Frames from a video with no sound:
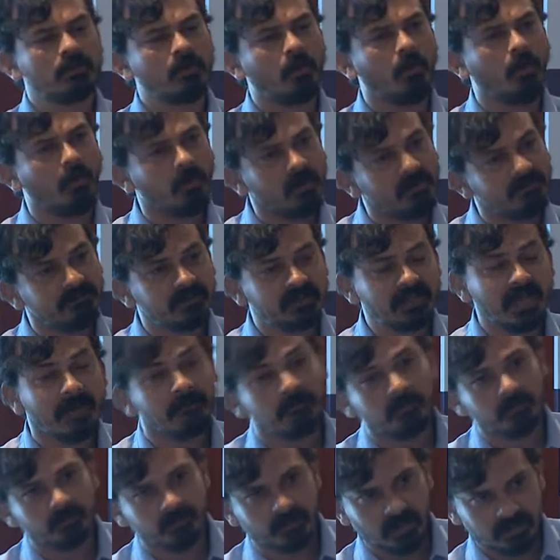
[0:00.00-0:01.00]
all of
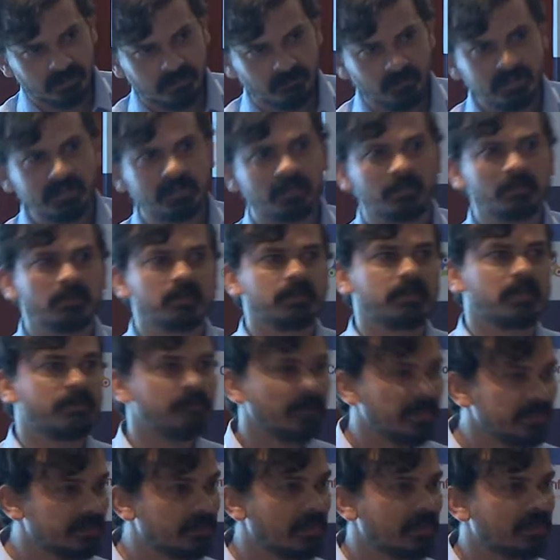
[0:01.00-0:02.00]
them, even the
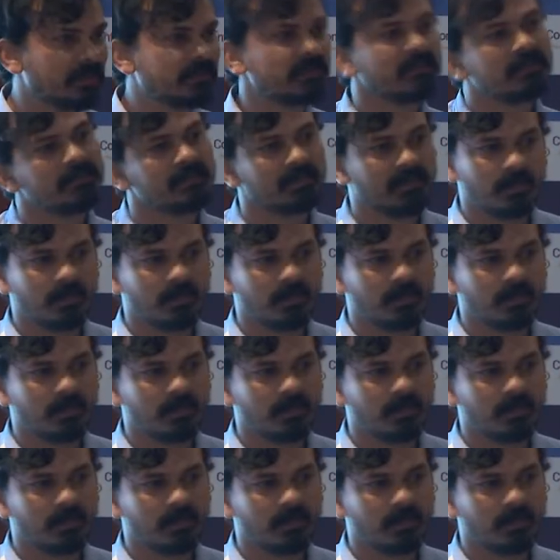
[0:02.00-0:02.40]
image datasets,